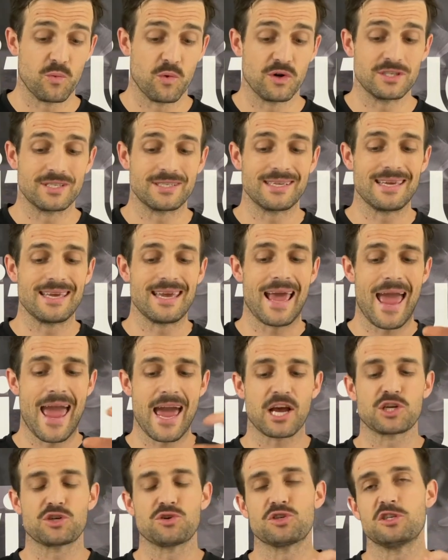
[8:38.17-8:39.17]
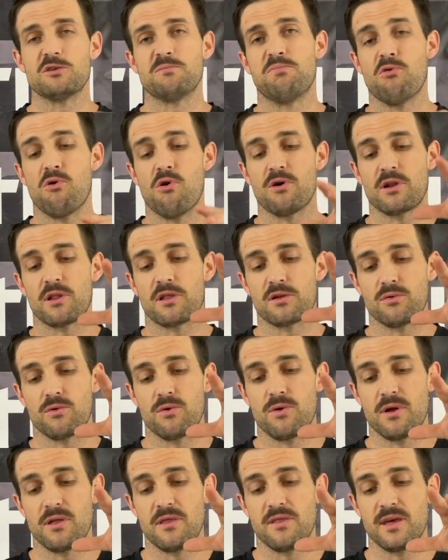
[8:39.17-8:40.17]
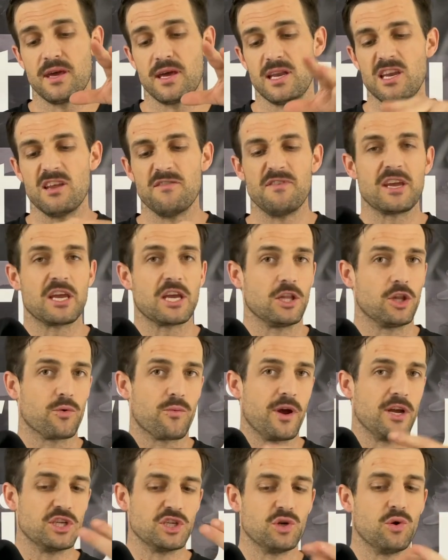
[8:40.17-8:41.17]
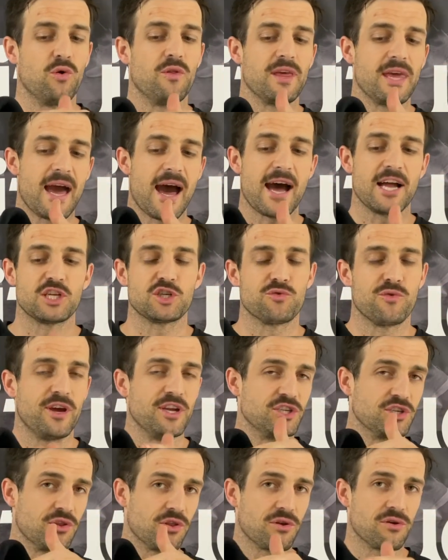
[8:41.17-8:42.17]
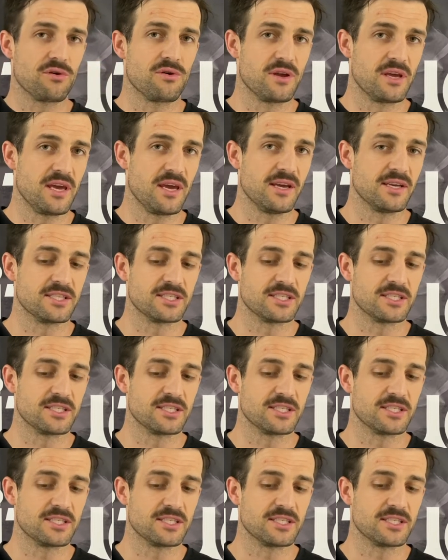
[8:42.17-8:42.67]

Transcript: was the extra support through the navicular region or the arch region through here.